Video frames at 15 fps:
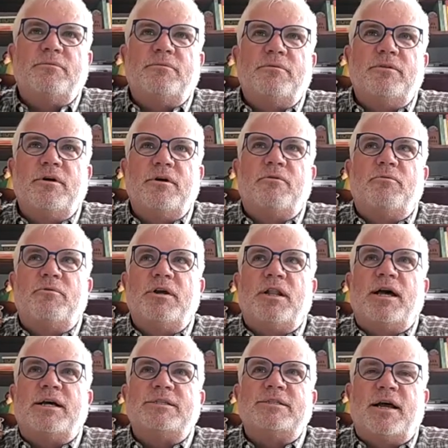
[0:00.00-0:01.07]
don't
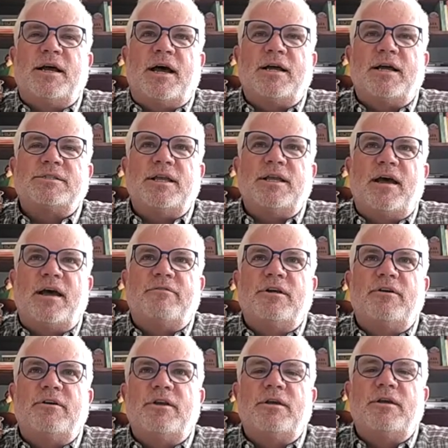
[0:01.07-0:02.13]
realize that I actually have a
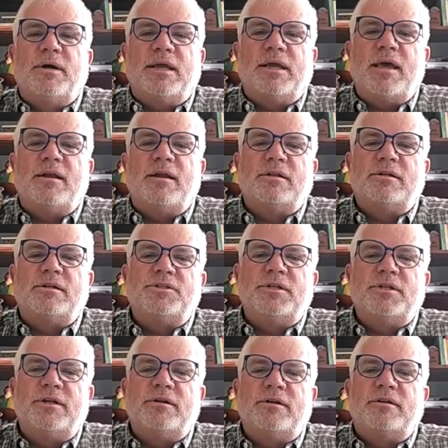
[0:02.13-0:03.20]
degree in mechanical
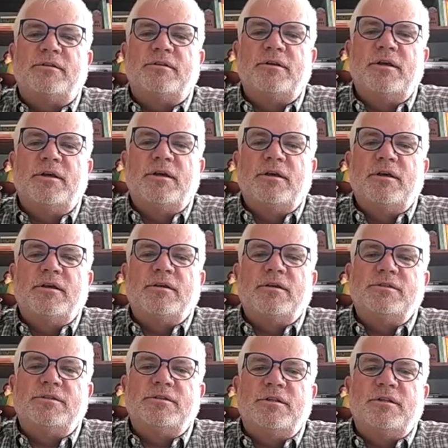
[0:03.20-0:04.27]
engineering,
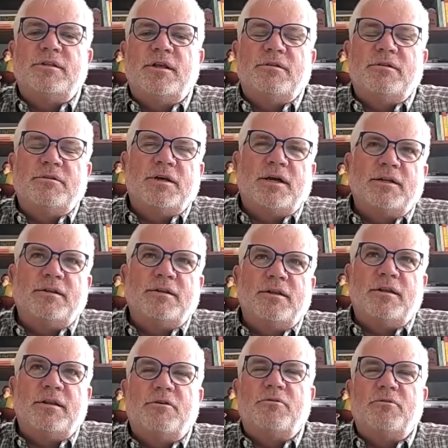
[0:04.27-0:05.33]
because
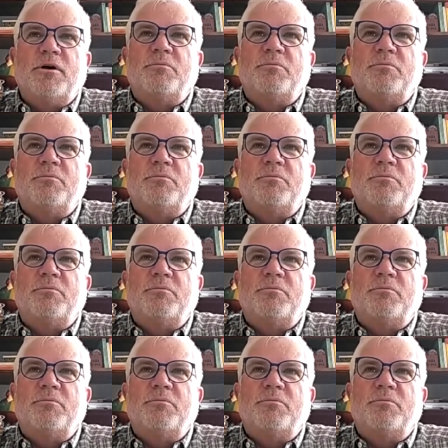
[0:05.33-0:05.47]
I don't come